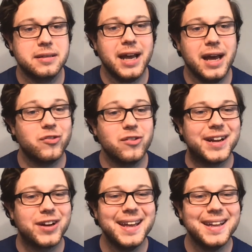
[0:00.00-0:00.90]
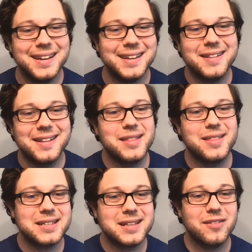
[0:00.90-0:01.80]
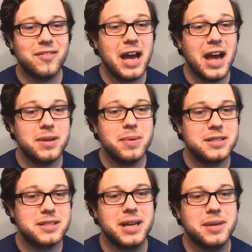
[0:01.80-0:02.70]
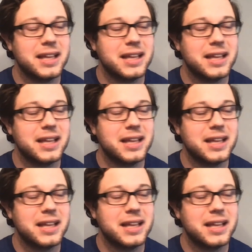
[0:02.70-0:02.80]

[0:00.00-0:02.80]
I can forget the things that have happened to me.